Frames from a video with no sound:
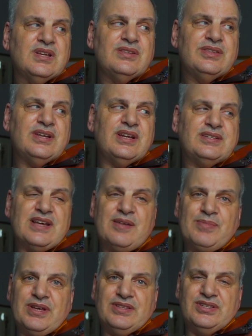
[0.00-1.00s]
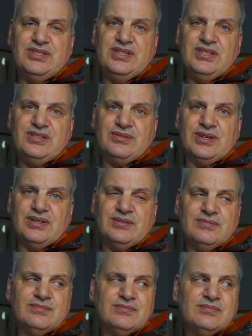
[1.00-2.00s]
Then I tap on the G string.
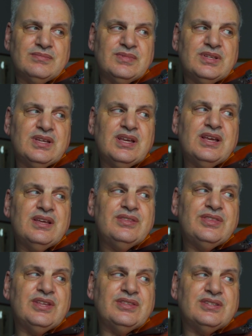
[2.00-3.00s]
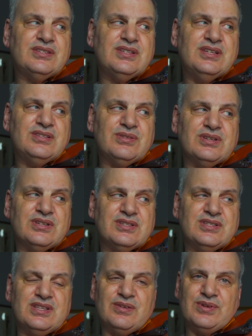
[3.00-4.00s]
Then the C string. You can
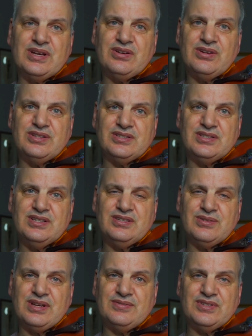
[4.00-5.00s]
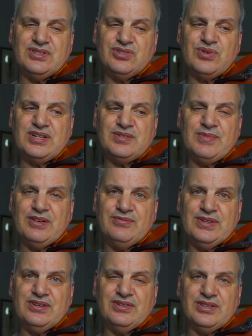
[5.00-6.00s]
see that when I go to the C string, I have to stretch my
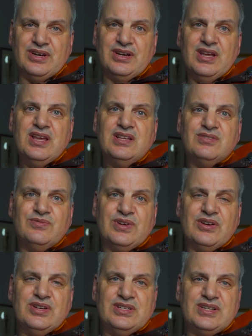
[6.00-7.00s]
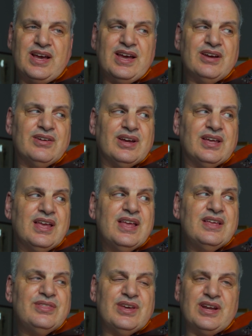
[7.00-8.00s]
finger there. It's very tiring.
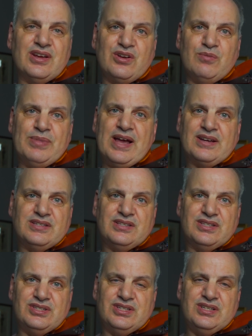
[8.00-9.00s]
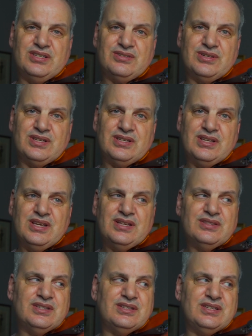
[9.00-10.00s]
Then I go back to the G string,
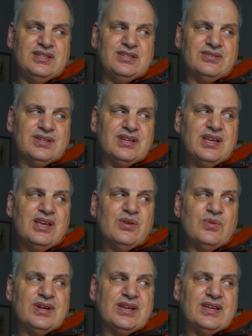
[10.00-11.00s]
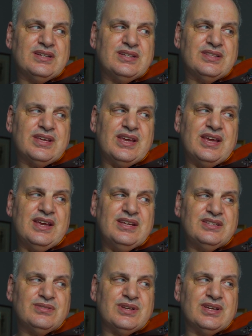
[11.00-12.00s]
the D string. When I get to the A
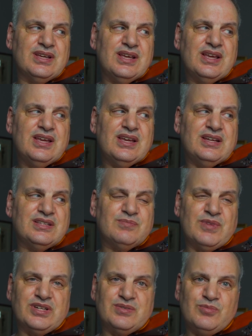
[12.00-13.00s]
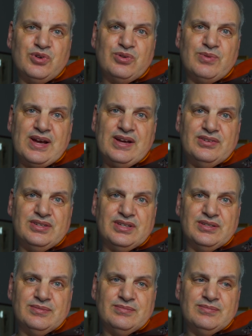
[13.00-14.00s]
string, it's much more rounded.